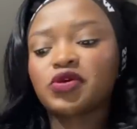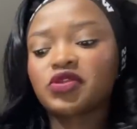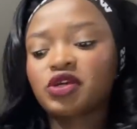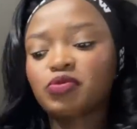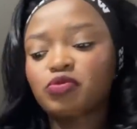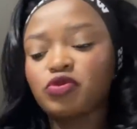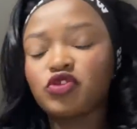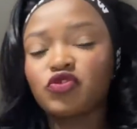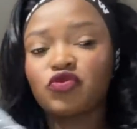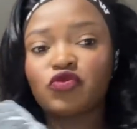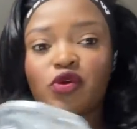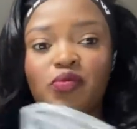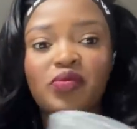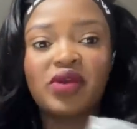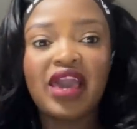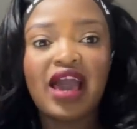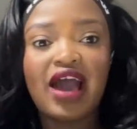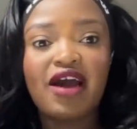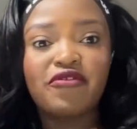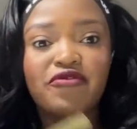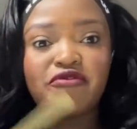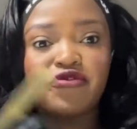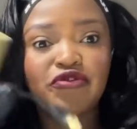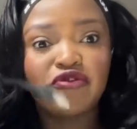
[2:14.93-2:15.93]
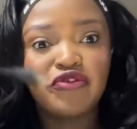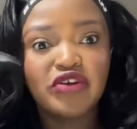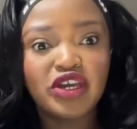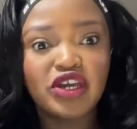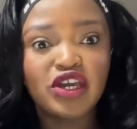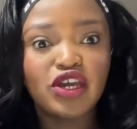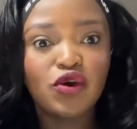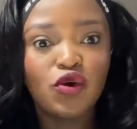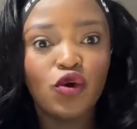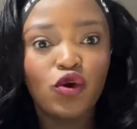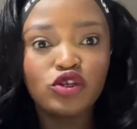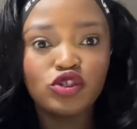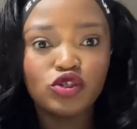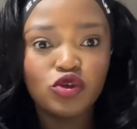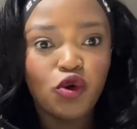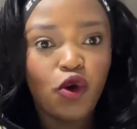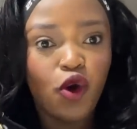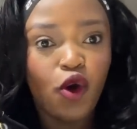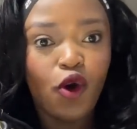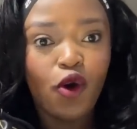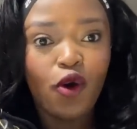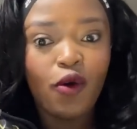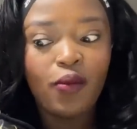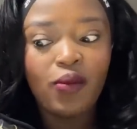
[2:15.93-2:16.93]
they put for me a freaking hot
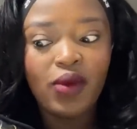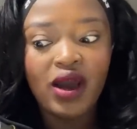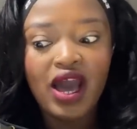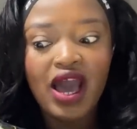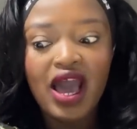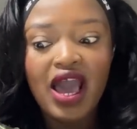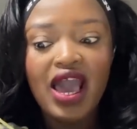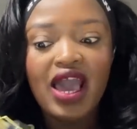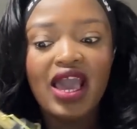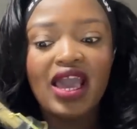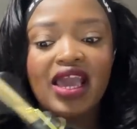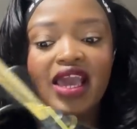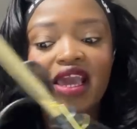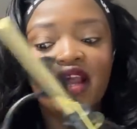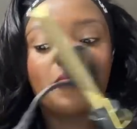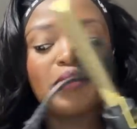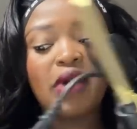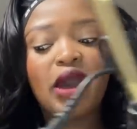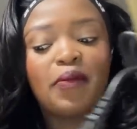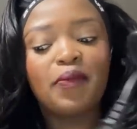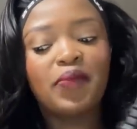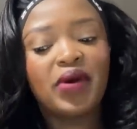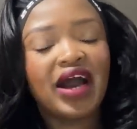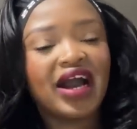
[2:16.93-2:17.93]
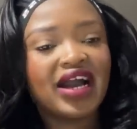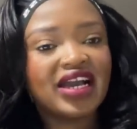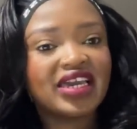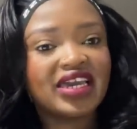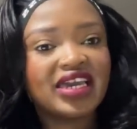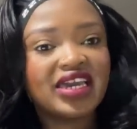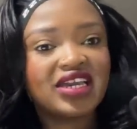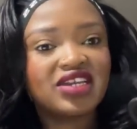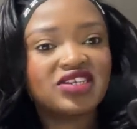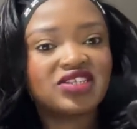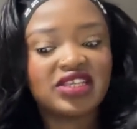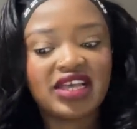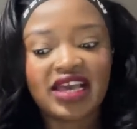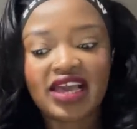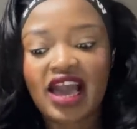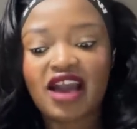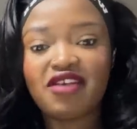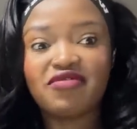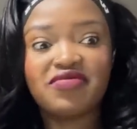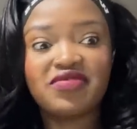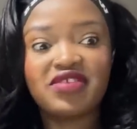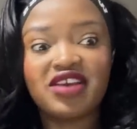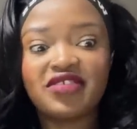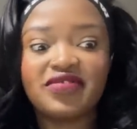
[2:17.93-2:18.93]
comb in my package. Like,
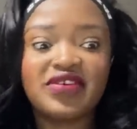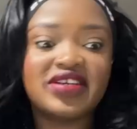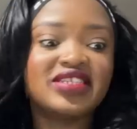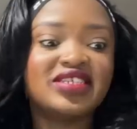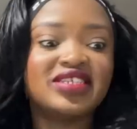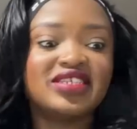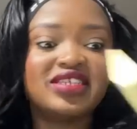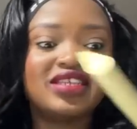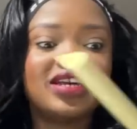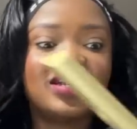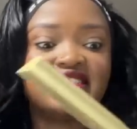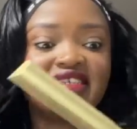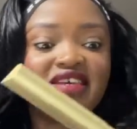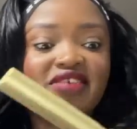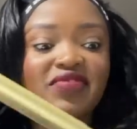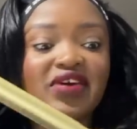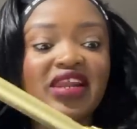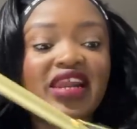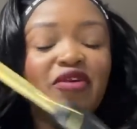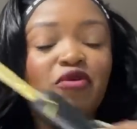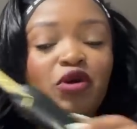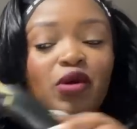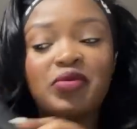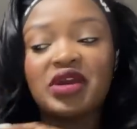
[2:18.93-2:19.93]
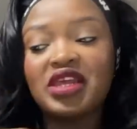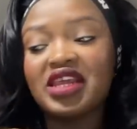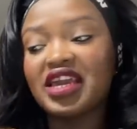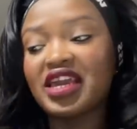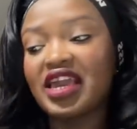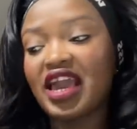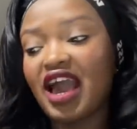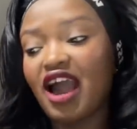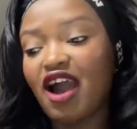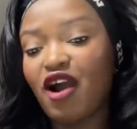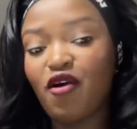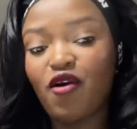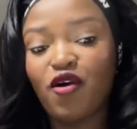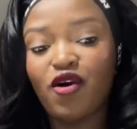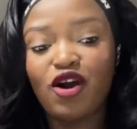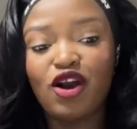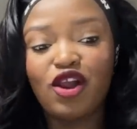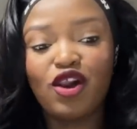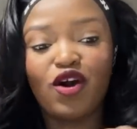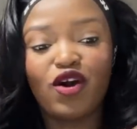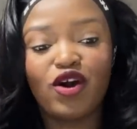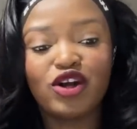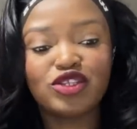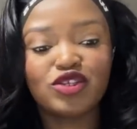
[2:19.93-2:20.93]
I've never seen that ever. Like, for me, like, a
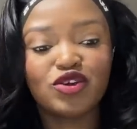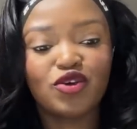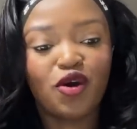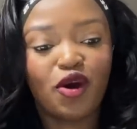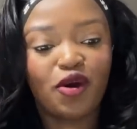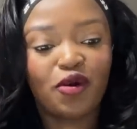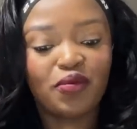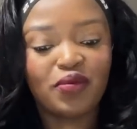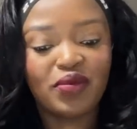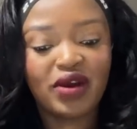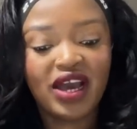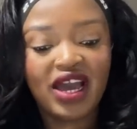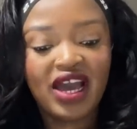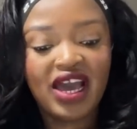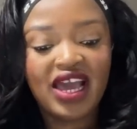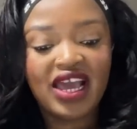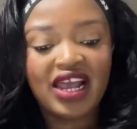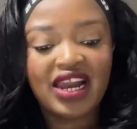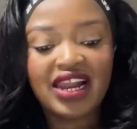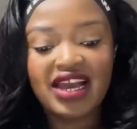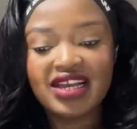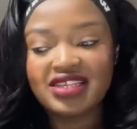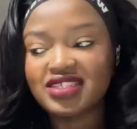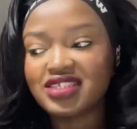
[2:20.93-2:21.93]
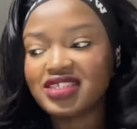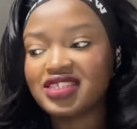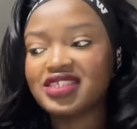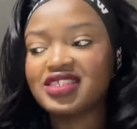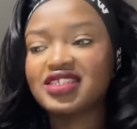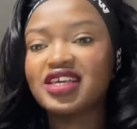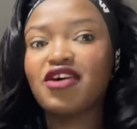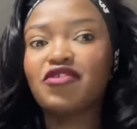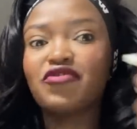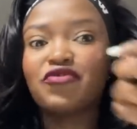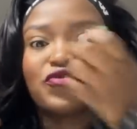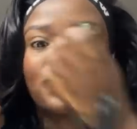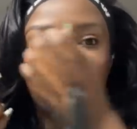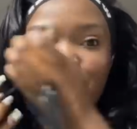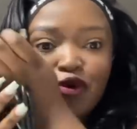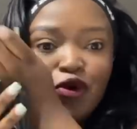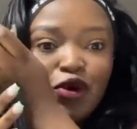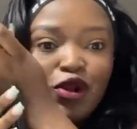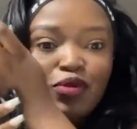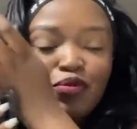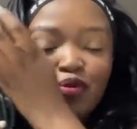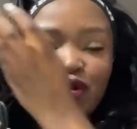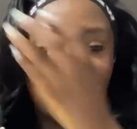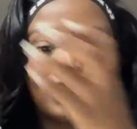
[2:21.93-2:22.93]
whole hot comb. Like, this is a
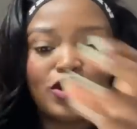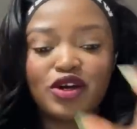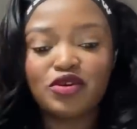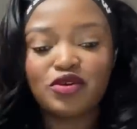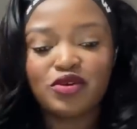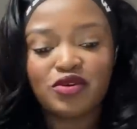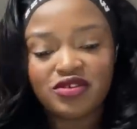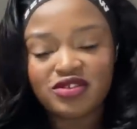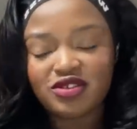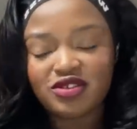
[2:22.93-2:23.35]
full-blown hot